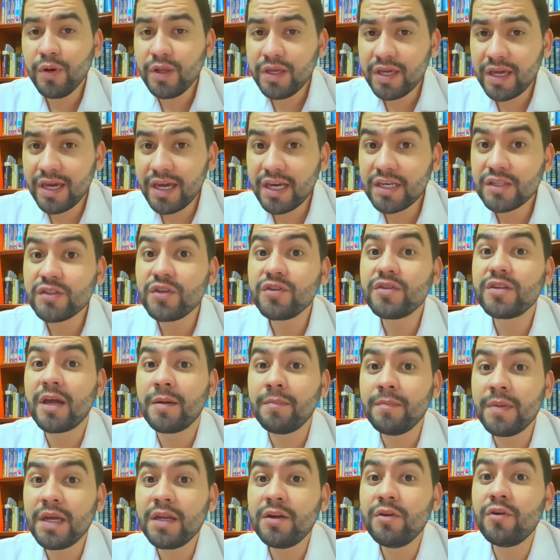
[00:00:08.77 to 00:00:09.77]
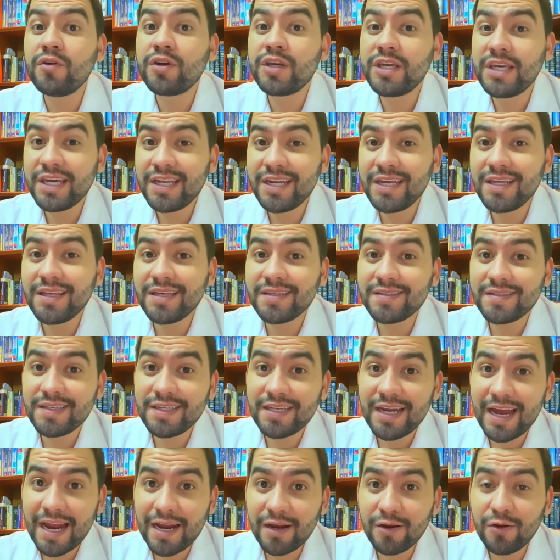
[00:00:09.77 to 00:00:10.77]
Because that also wants to
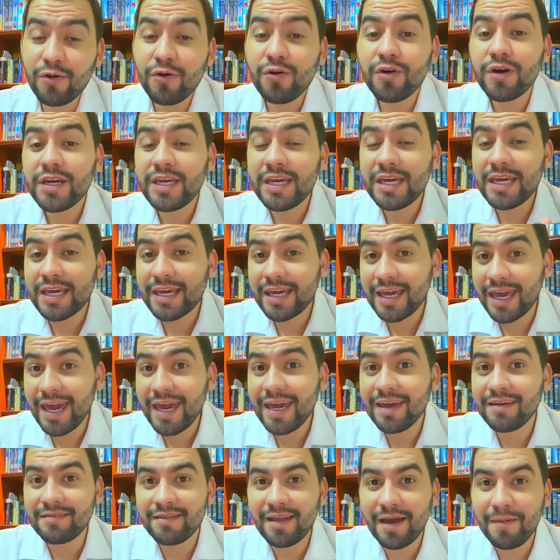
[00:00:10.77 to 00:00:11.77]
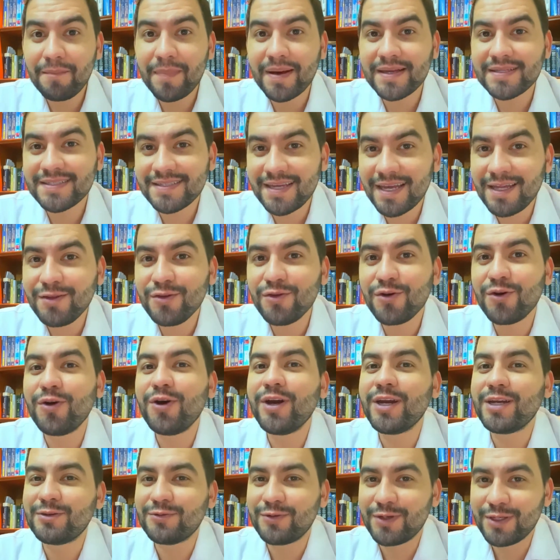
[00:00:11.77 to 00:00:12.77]
tell us something about what's happening in our
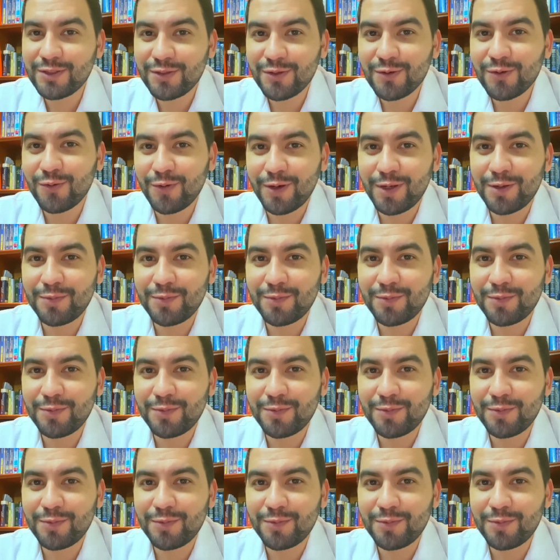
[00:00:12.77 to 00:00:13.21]
body.